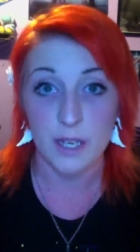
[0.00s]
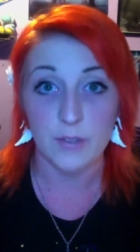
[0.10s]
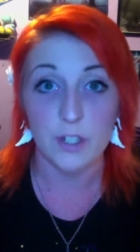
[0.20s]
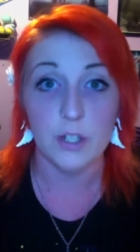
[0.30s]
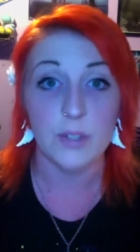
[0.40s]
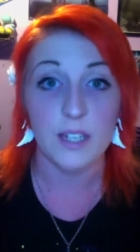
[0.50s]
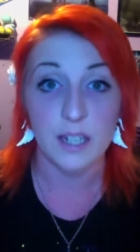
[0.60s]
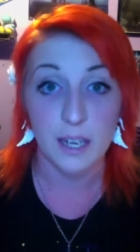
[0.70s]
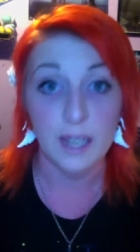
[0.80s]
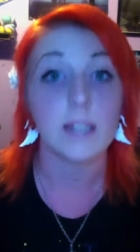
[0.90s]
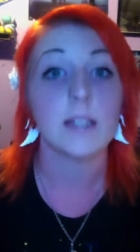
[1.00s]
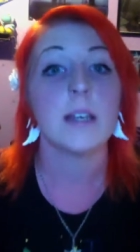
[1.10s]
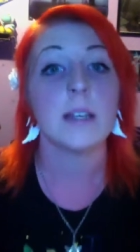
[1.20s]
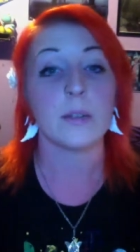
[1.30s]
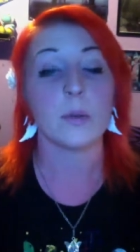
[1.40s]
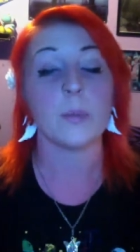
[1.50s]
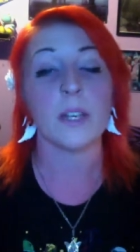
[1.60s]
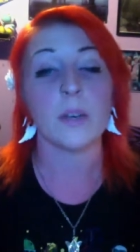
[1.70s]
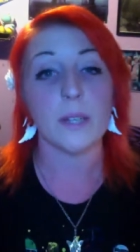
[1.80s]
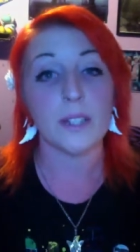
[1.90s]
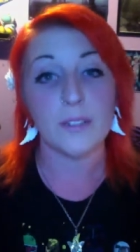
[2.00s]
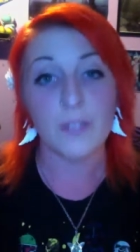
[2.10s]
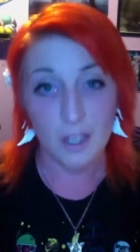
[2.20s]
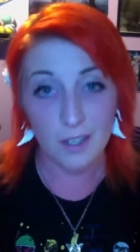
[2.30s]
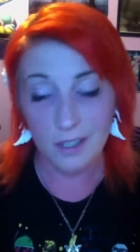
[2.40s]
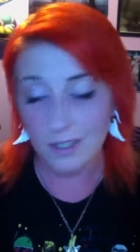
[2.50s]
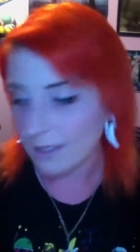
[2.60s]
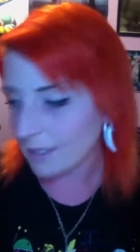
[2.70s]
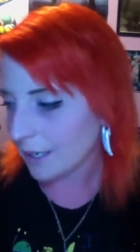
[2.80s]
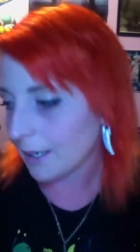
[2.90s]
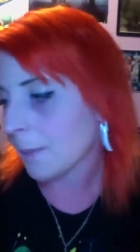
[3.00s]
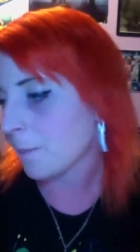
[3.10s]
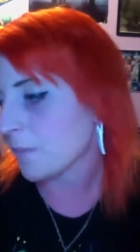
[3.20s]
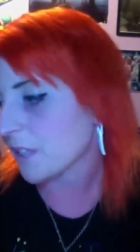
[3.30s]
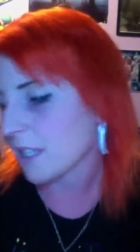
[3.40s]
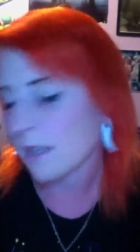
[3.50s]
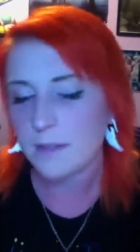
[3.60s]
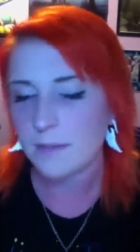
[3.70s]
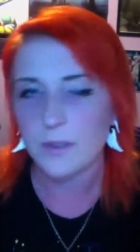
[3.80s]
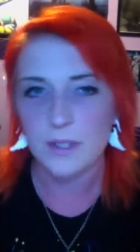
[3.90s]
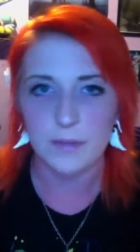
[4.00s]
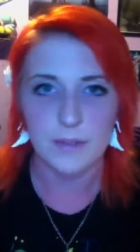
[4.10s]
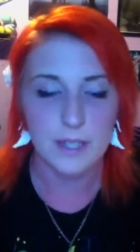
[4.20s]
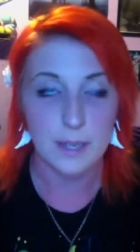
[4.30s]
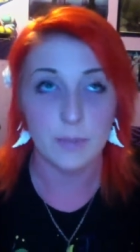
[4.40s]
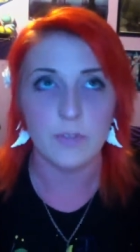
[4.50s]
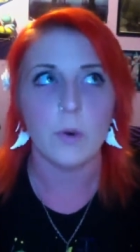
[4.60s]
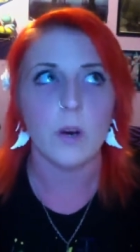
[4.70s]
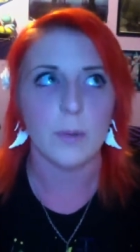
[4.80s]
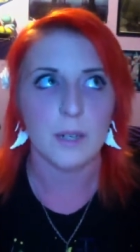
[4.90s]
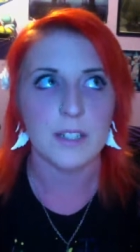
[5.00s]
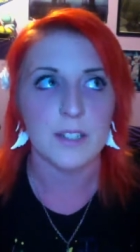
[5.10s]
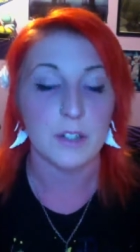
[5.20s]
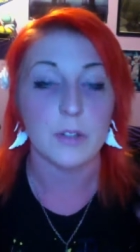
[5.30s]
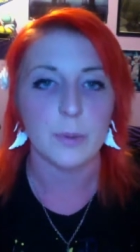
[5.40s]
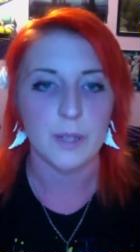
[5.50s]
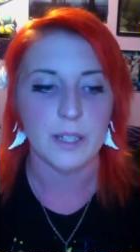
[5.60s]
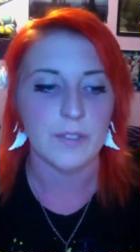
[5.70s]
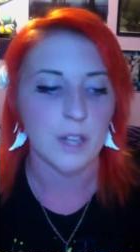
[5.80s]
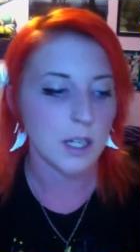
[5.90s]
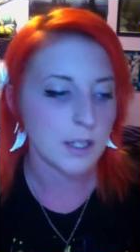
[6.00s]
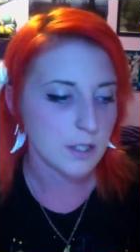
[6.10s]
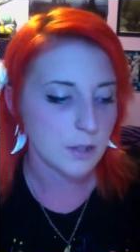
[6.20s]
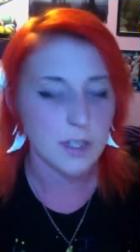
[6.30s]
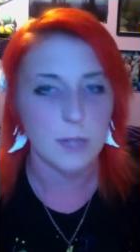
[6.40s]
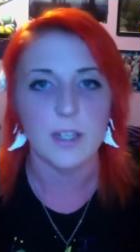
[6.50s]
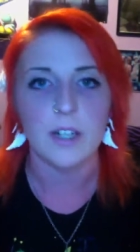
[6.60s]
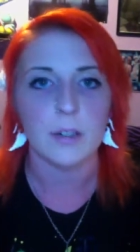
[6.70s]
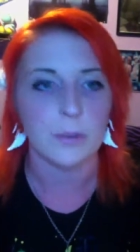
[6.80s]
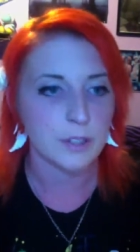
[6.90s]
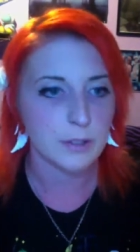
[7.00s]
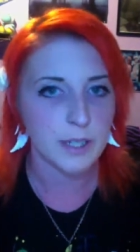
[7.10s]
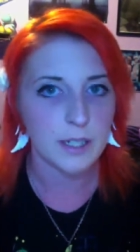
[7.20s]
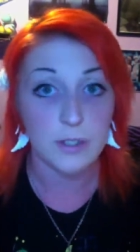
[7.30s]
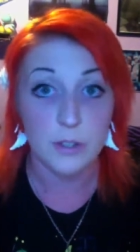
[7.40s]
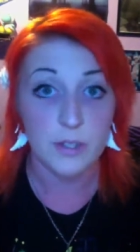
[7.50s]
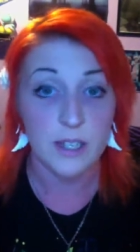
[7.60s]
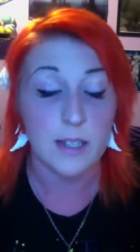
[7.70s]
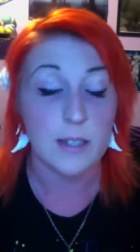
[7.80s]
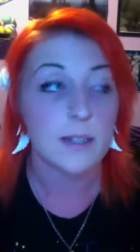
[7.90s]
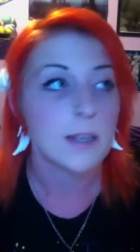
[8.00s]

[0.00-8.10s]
Every Tuesday night there will be a weekly vlog, because um, I you know, said before I wanted to start doing weekly vlogs, so here we go, we're doing it on Tuesdays.